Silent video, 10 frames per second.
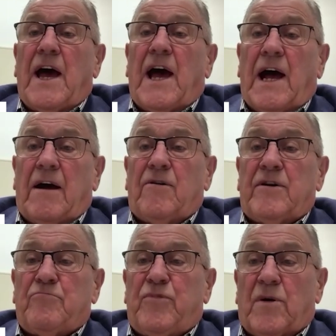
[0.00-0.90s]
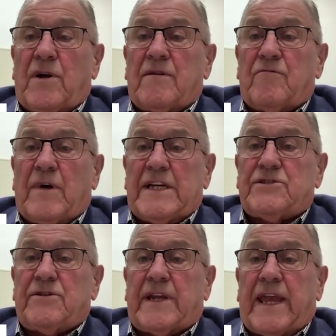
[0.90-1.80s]
how important
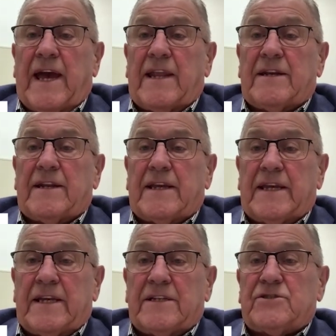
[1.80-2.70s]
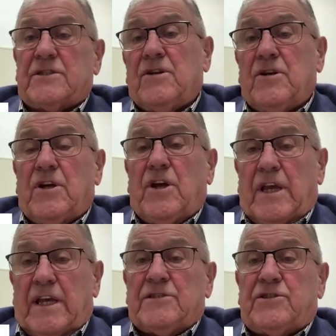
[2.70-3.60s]
Western Canada is
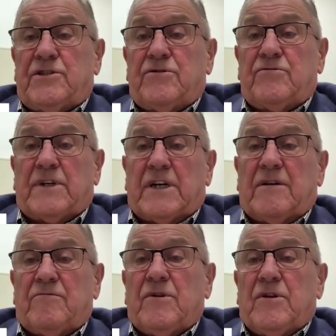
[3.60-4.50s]
is to uh,